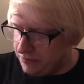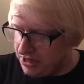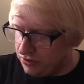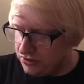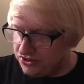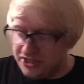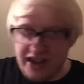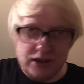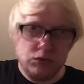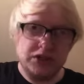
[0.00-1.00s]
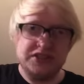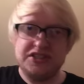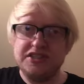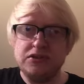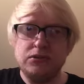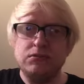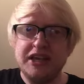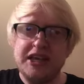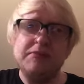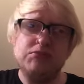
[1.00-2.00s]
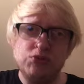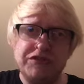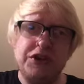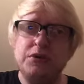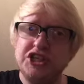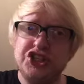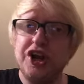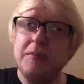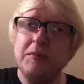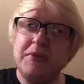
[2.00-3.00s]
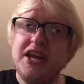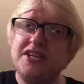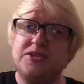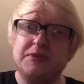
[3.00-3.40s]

Because yeah, I want to still keep reviewing German beers,